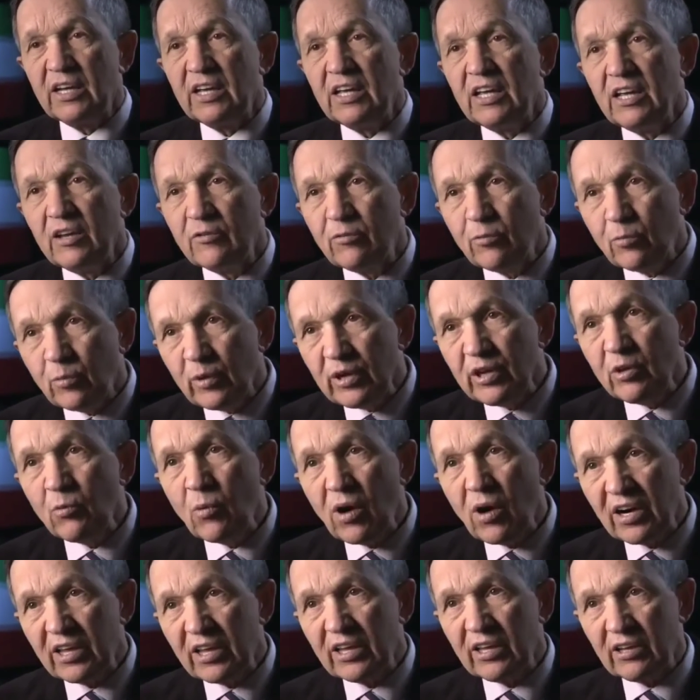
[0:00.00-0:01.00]
If we
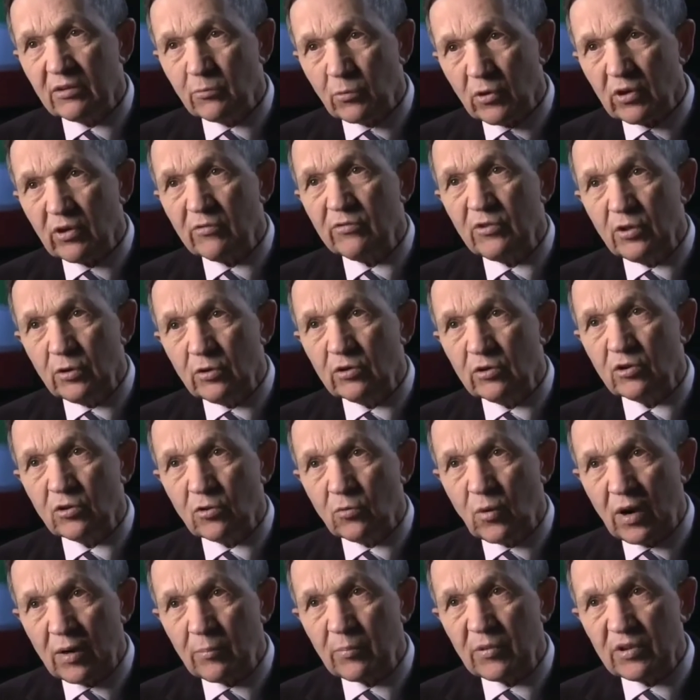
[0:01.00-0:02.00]
want to get rid of nuclear
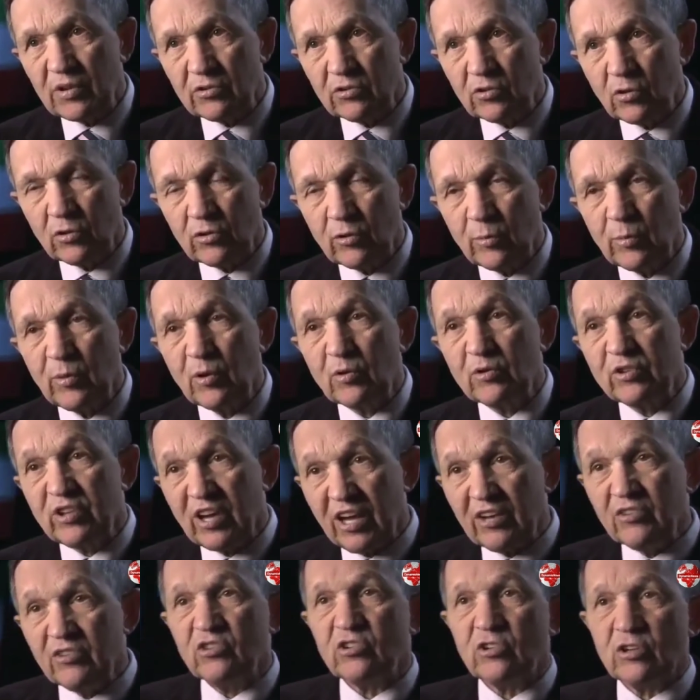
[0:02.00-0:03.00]
weapons or the
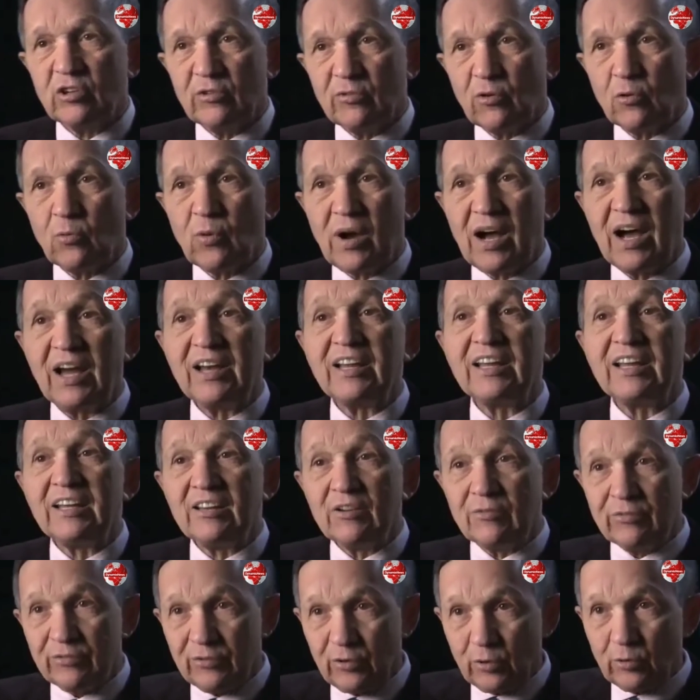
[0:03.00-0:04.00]
potential of Iran in the
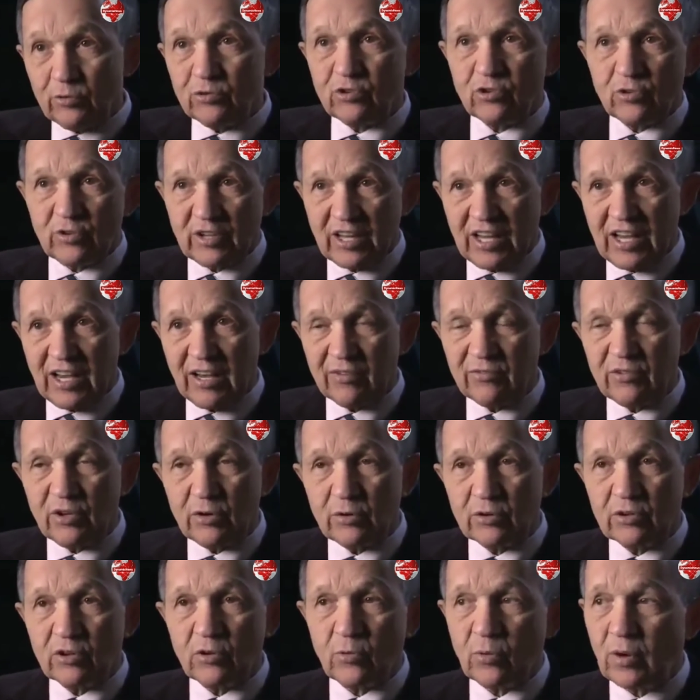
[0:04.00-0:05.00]
future to have
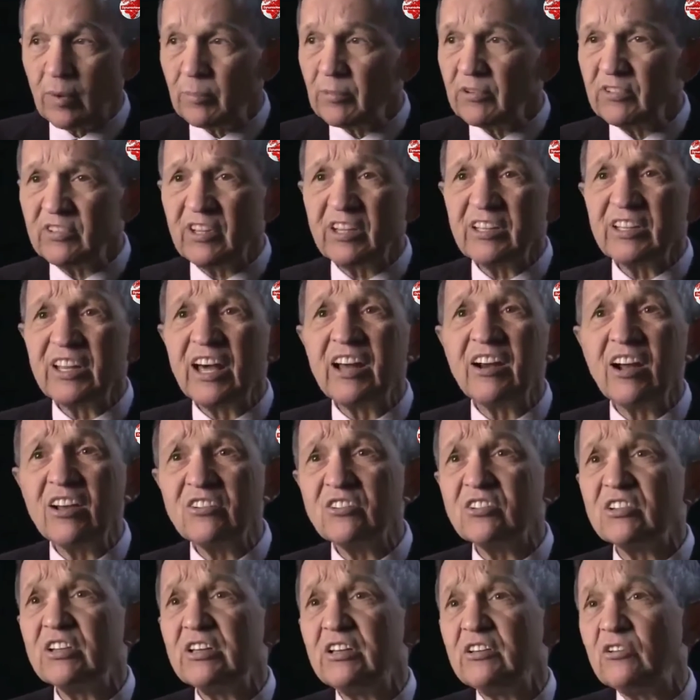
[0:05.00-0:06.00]
nuclear weapons, then let
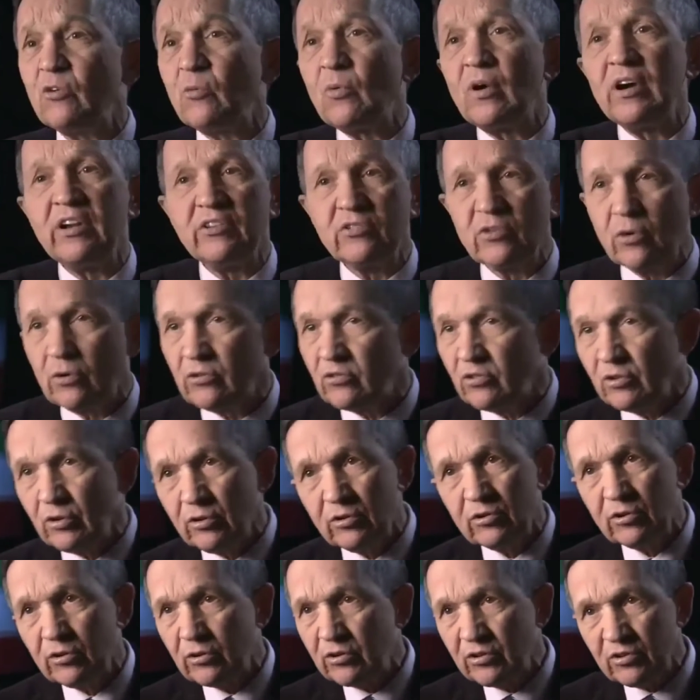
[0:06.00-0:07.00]
us lead the way towards
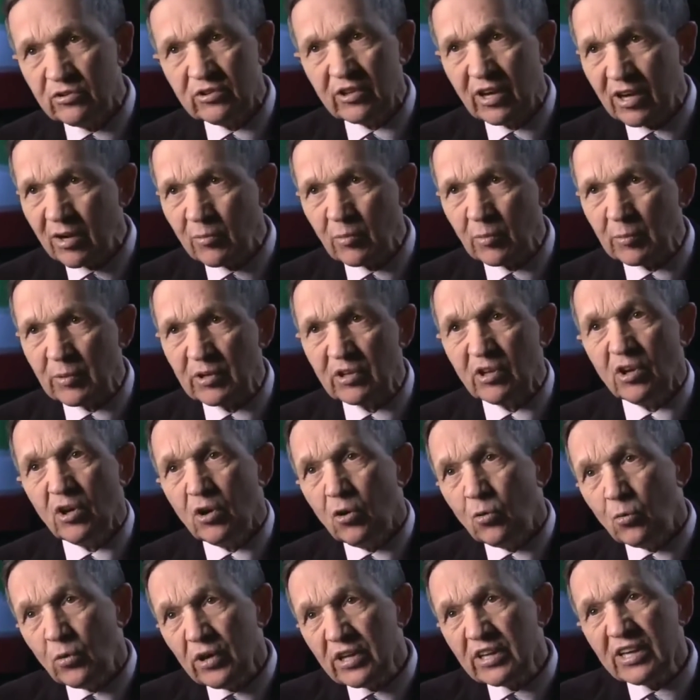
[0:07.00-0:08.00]
nuclear disarmament.
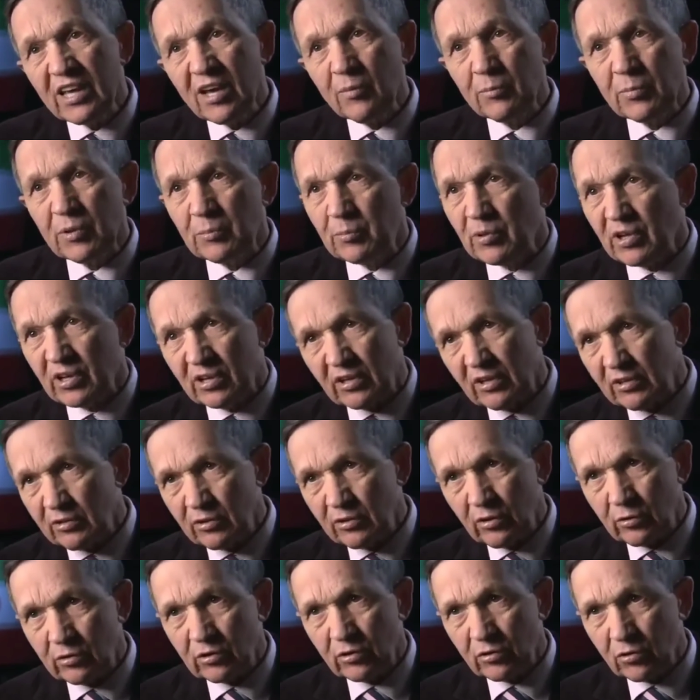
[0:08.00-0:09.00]
We can't be picking
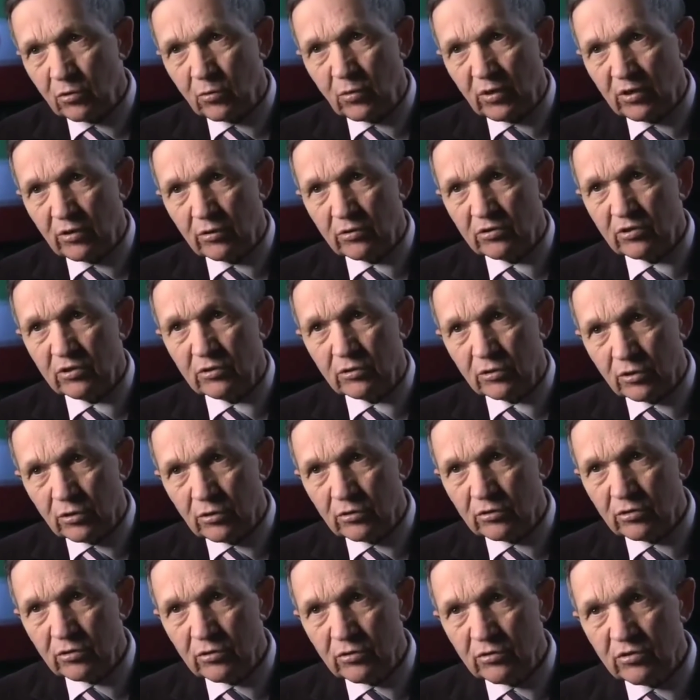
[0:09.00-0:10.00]
nuclear winners and
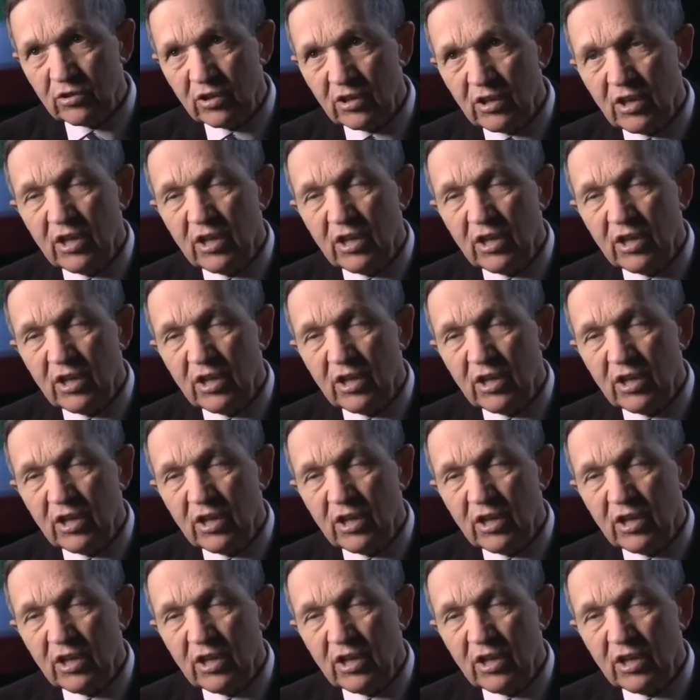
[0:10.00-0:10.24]
losers.